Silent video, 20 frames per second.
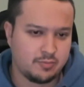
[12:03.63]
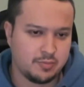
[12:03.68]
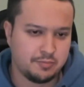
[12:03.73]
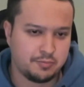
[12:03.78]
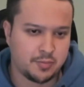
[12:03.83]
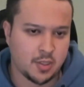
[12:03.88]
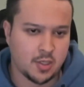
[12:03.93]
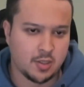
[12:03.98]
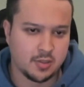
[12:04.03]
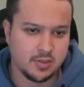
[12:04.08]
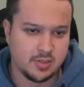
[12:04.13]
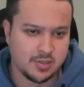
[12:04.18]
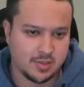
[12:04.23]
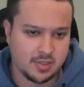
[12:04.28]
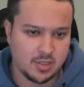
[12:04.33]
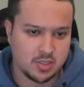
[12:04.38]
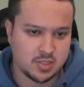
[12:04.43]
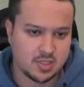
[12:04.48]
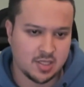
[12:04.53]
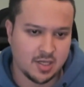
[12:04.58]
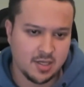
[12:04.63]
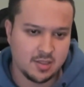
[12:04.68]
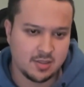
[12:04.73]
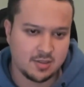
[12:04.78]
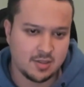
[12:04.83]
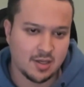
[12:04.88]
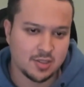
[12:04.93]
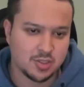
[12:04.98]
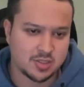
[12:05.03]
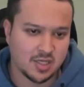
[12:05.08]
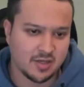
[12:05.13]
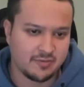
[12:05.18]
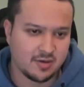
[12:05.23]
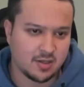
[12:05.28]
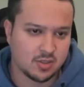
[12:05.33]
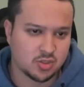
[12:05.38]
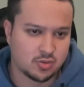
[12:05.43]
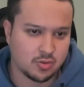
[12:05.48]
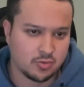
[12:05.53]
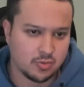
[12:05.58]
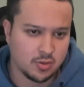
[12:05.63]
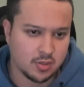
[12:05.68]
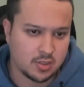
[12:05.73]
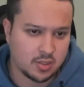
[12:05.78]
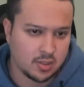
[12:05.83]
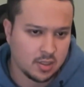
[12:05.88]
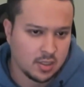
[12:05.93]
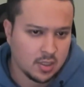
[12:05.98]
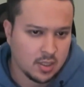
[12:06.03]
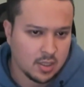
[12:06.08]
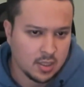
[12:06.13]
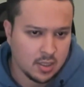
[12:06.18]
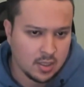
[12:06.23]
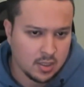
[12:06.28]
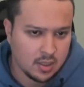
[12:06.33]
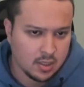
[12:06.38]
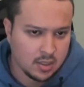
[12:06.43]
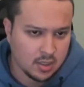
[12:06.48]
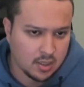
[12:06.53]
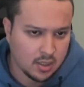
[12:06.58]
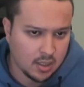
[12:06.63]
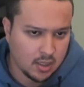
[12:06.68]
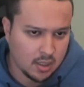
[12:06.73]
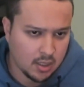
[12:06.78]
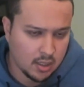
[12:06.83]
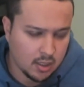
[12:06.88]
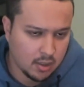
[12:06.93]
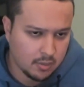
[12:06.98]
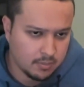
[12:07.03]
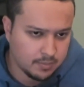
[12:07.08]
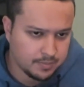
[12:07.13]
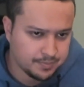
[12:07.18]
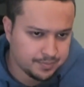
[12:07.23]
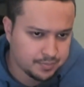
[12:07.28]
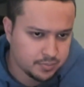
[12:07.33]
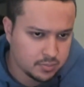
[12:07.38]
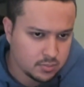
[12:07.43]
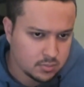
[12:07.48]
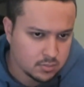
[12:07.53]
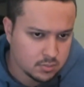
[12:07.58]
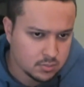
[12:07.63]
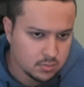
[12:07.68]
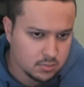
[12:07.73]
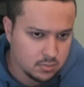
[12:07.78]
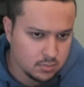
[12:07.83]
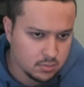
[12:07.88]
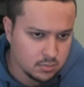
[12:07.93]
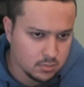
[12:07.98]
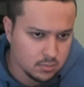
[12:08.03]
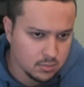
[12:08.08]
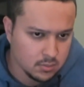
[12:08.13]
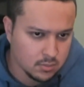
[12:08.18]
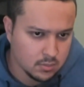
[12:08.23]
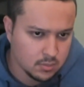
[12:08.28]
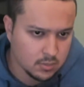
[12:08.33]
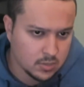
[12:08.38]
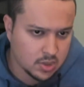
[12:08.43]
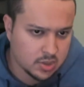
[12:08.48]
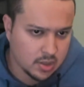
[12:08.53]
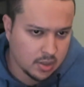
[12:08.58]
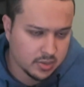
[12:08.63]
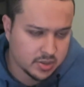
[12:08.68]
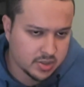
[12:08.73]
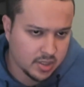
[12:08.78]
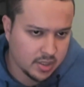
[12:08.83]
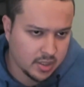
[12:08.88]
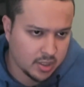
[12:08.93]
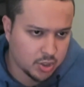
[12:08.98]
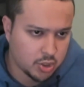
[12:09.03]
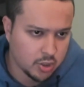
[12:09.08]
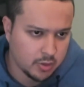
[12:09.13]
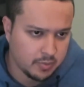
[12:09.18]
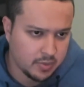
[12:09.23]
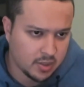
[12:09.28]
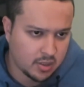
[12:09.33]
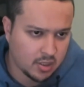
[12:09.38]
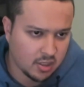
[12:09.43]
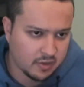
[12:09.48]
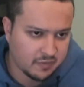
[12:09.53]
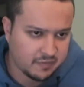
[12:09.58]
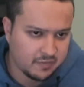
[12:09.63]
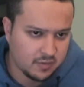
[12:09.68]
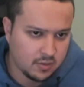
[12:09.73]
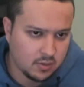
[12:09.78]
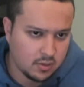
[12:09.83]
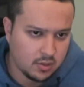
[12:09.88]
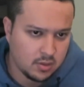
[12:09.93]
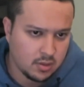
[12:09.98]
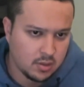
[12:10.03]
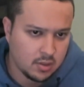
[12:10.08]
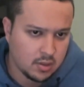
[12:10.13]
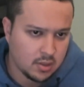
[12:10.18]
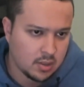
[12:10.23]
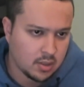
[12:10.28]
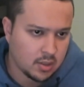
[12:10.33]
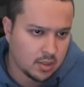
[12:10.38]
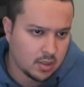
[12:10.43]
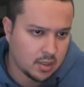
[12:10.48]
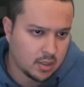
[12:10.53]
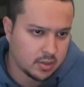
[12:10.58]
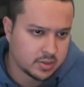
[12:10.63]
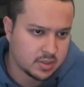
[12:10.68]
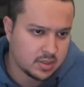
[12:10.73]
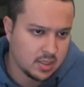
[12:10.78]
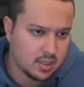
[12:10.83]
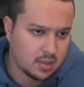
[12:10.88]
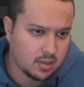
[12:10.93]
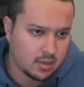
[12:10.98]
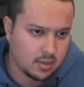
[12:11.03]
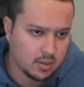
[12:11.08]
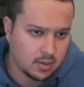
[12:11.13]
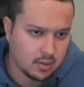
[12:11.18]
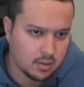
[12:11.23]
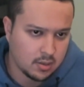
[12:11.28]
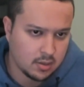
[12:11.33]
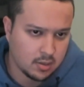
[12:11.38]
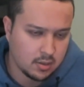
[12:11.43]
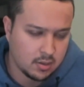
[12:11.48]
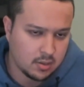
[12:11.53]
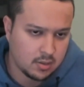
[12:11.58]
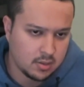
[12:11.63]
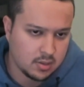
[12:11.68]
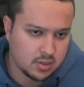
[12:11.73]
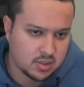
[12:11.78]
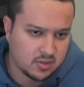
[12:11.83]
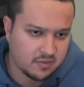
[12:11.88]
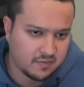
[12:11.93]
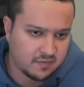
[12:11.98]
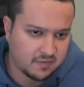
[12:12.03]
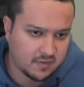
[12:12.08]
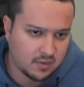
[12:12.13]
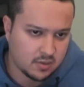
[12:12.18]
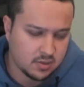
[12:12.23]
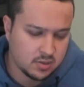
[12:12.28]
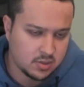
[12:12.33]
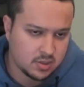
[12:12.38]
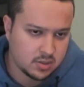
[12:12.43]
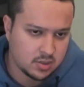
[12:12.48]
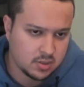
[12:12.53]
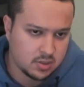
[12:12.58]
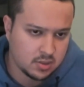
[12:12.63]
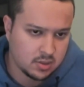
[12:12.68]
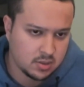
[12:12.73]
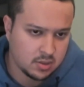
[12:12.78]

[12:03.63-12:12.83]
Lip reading: pawns on each side, and I just have an extra rook. So I was saying I should be careful. I'll take this first.